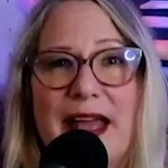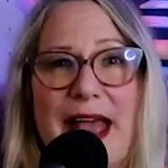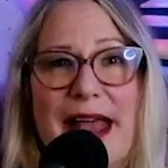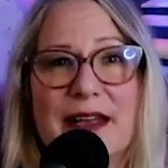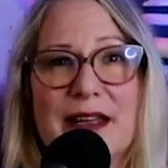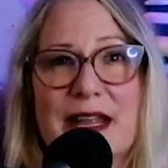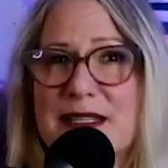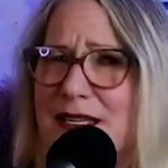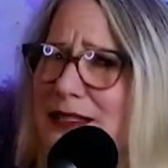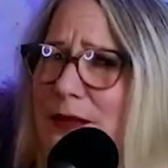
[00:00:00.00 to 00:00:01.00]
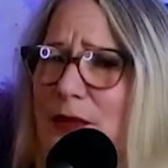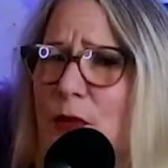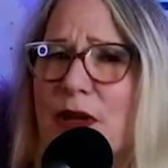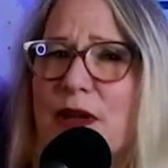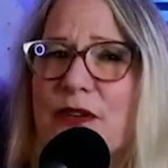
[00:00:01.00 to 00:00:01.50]
And it's not something
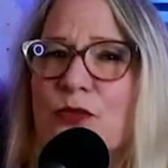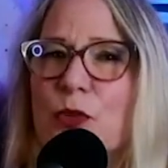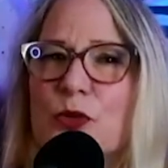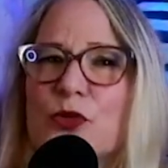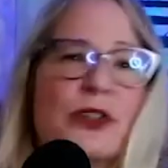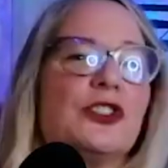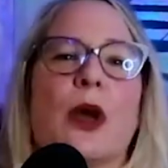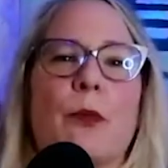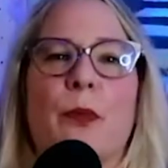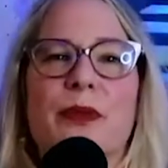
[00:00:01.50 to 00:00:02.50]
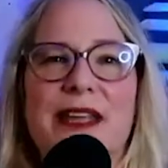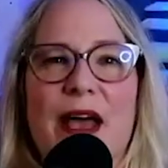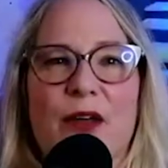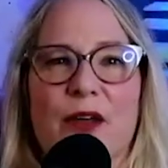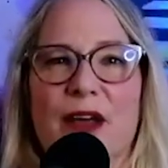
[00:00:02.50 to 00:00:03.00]
we usually jump up and
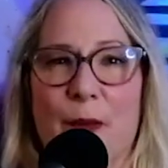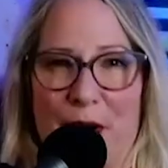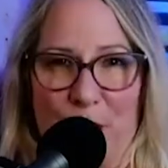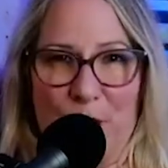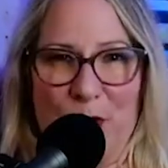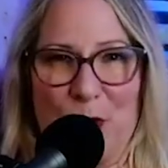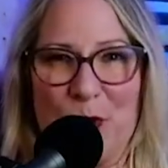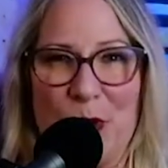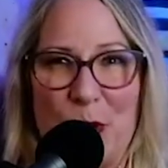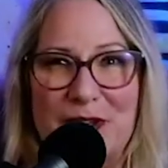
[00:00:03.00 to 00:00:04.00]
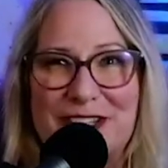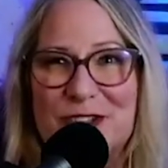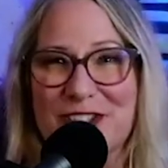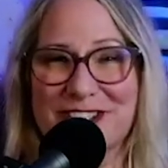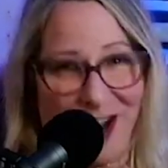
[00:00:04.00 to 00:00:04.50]
down about. We only
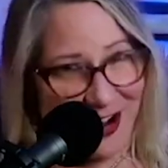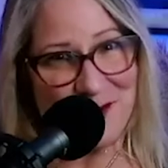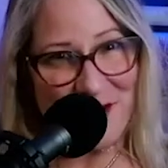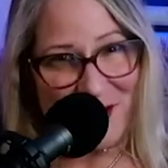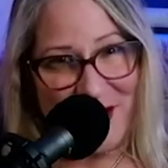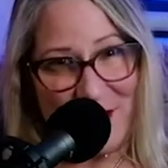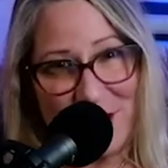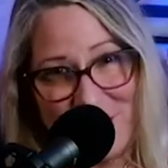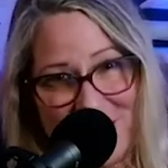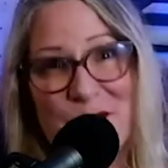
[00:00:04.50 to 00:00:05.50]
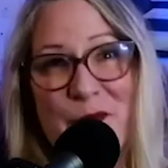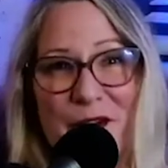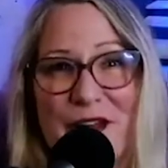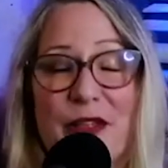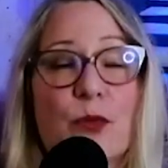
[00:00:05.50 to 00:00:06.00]
usually talk about our health or think about
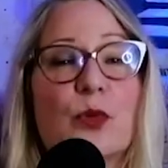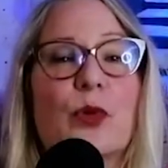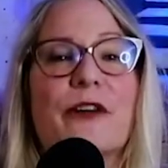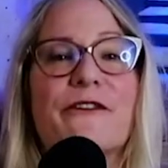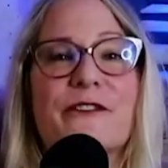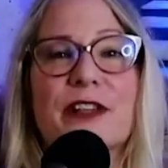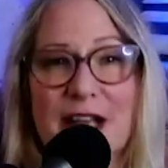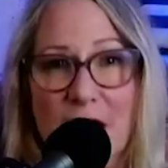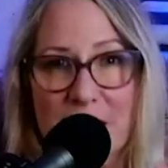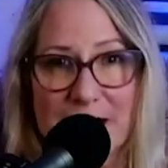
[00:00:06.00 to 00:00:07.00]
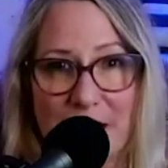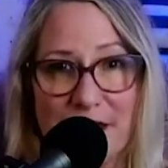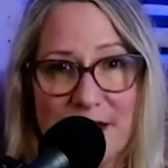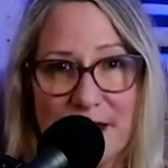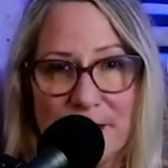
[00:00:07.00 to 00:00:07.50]
our health when we are feeling
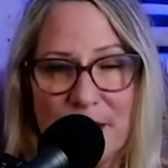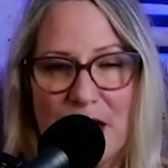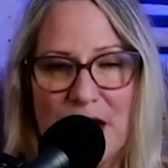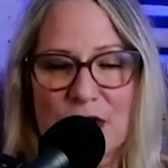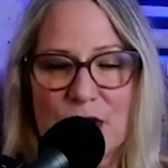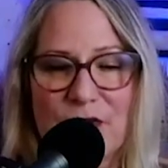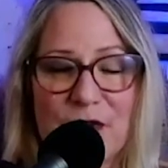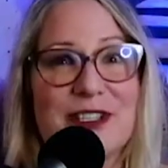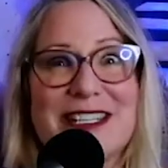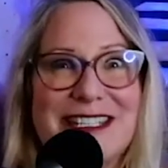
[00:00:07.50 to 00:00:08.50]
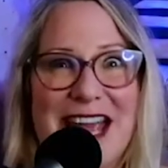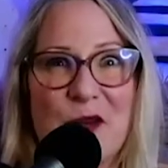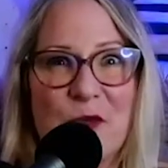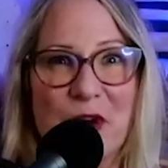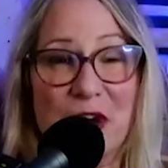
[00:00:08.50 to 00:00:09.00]
unhealthy. So if there's a
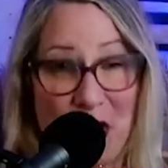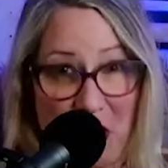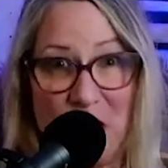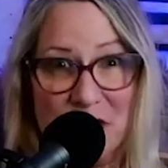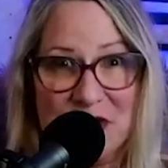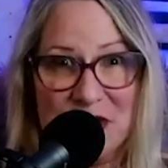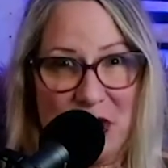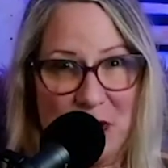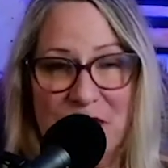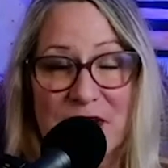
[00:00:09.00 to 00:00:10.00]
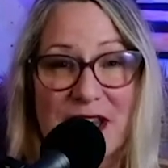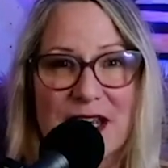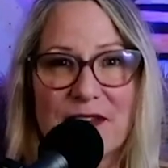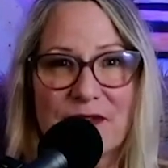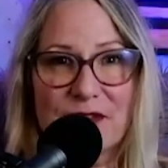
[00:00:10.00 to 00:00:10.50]
day where it occurs to you that the
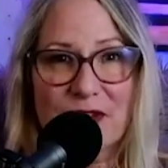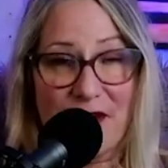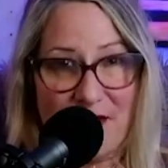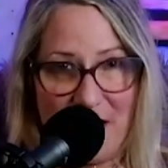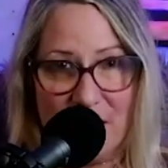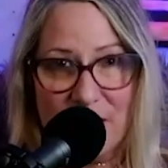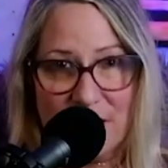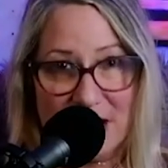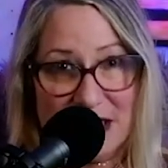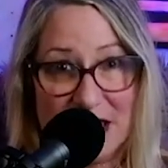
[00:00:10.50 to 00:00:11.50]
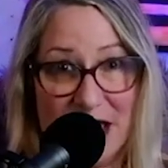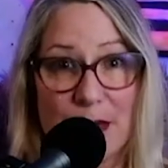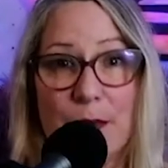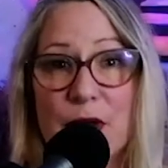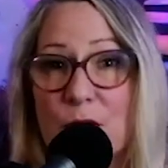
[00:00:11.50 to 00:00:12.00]
gift of health is
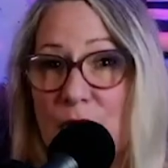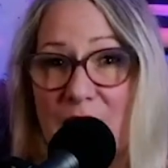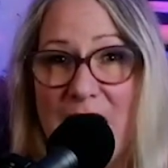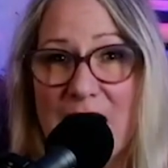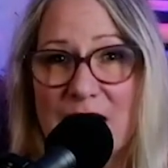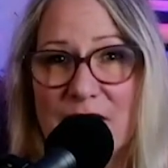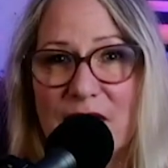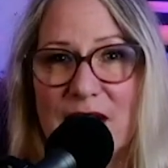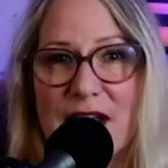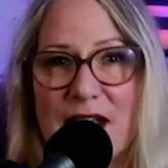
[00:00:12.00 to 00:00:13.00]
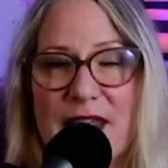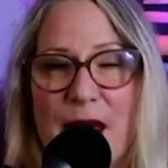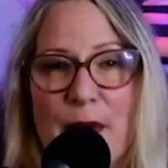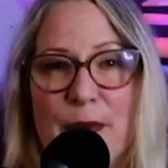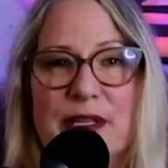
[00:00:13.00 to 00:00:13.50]
keeping you alive,
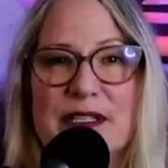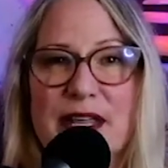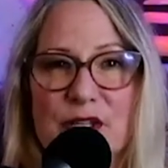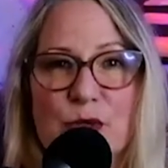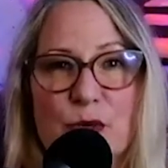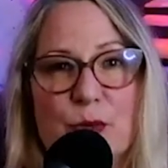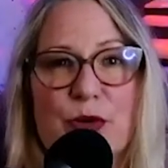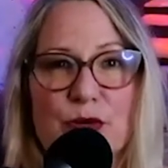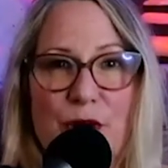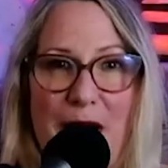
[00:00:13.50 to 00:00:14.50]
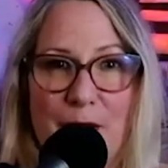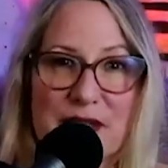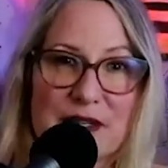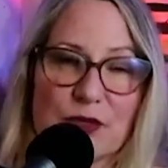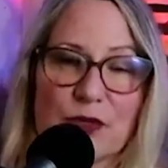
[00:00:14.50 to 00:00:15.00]
that might be a day that you would put your
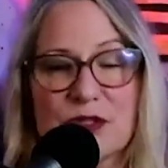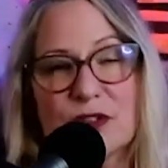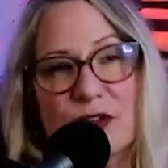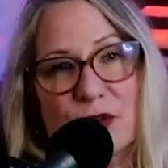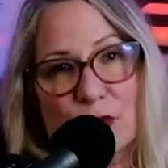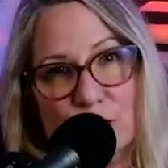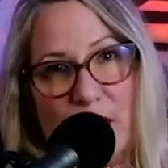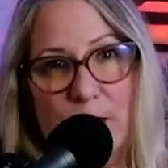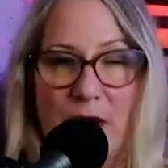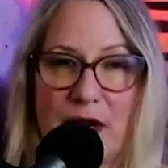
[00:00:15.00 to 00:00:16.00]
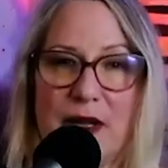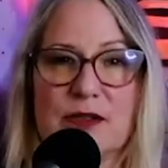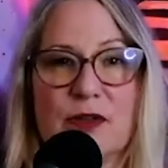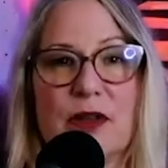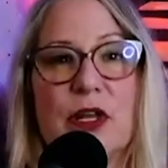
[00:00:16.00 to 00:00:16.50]
amethyst crystal in your right
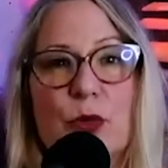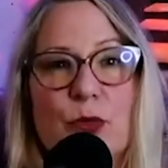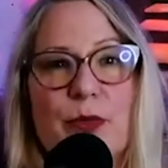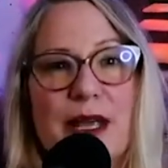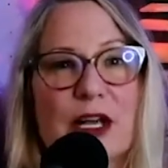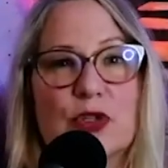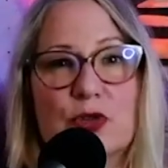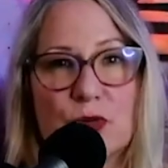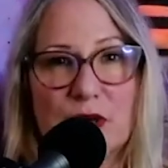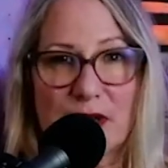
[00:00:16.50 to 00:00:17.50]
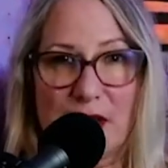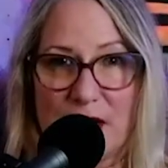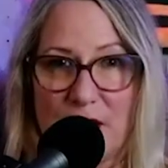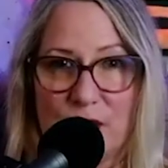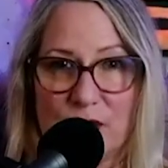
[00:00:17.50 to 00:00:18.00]
pocket so that you would be exuding that
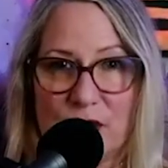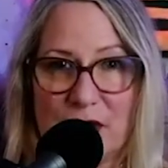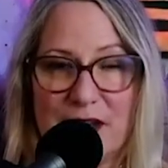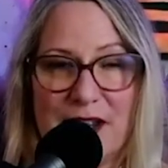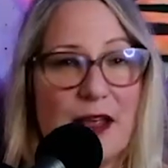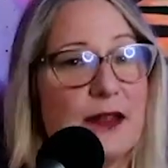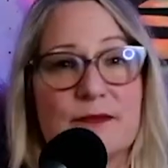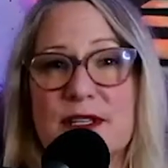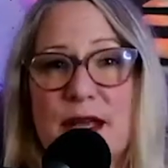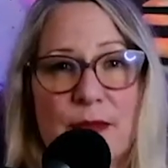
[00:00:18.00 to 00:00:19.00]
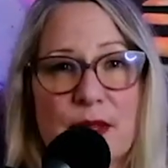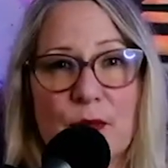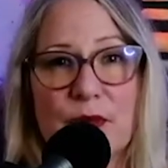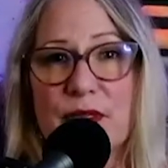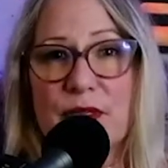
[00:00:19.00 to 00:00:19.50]
energy. Same thing
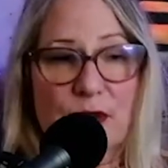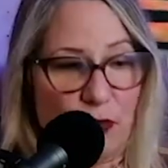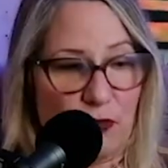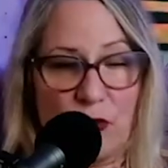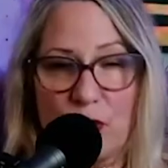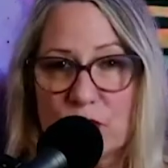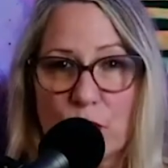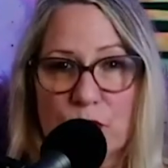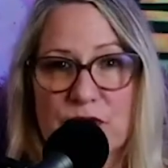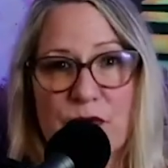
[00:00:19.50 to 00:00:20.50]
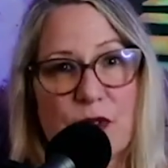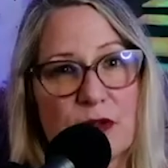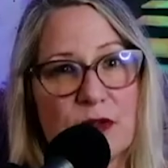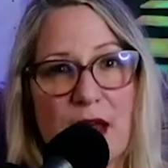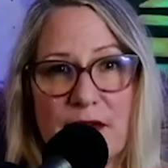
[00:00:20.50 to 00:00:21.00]
with rose quartz for
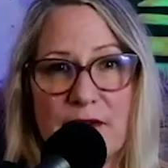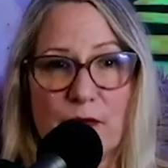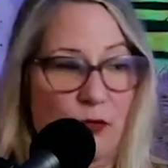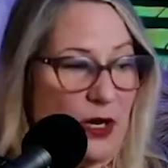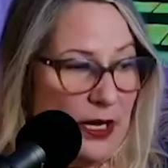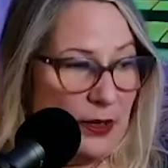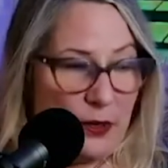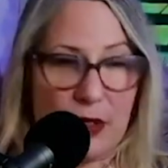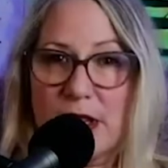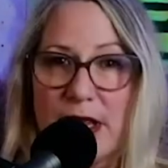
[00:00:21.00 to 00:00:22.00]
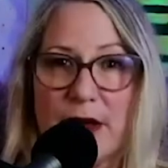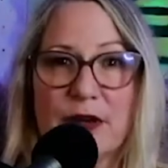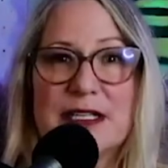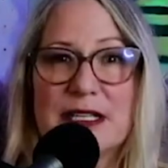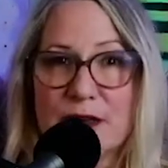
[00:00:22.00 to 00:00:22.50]
the love, or
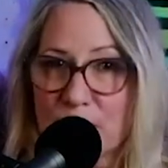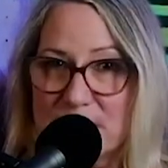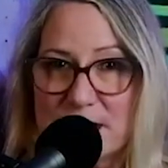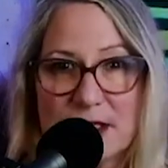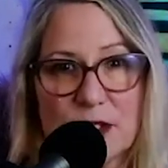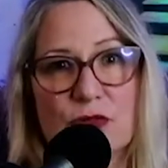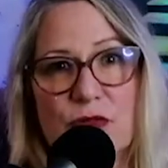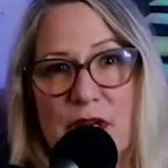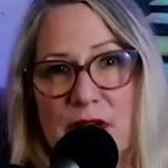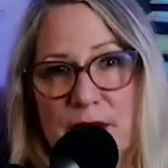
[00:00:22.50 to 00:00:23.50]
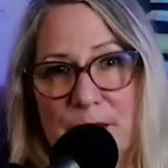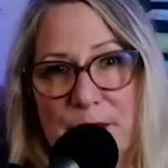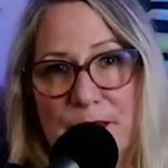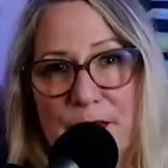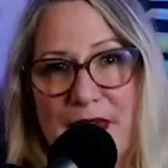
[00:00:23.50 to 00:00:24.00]
clarity with the citrine,
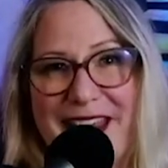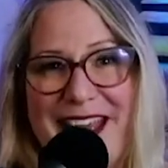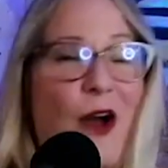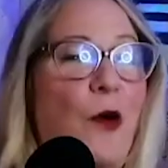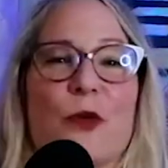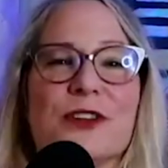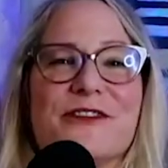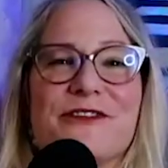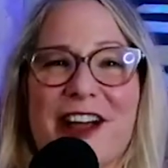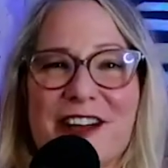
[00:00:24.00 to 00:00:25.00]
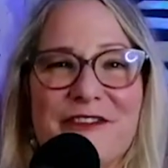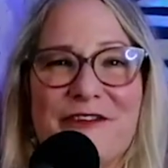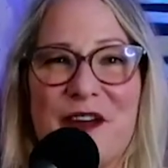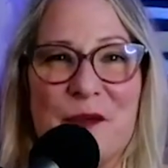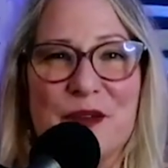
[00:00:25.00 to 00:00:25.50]
or divine
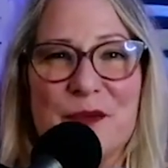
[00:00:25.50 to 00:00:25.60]
feminine